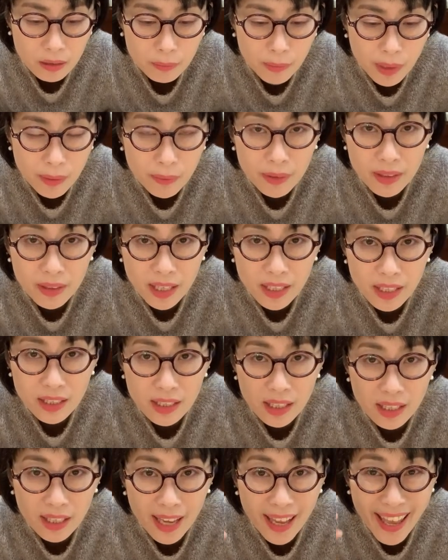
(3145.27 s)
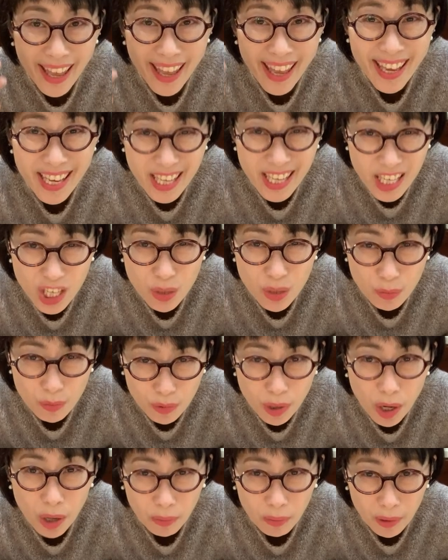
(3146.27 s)
Maybe that's like an age
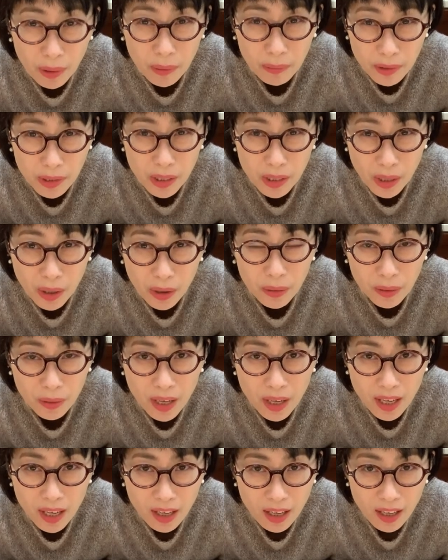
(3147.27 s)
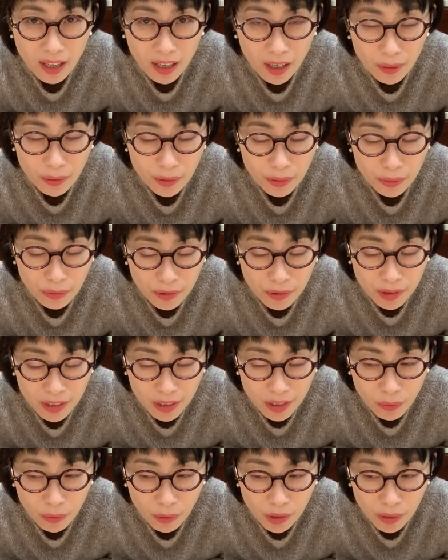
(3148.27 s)
problem, so I wouldn't
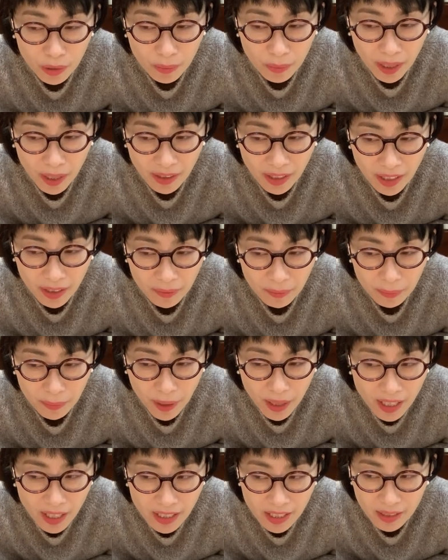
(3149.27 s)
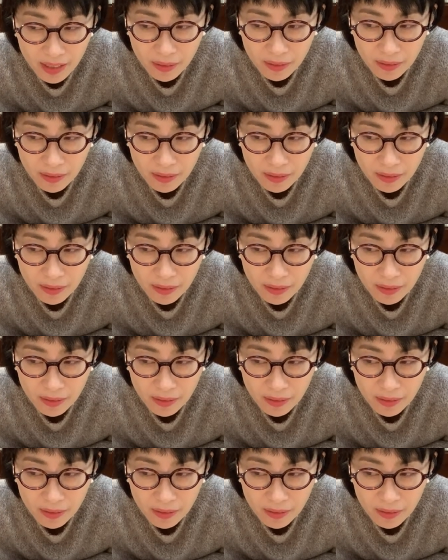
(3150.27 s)
really worry about it. But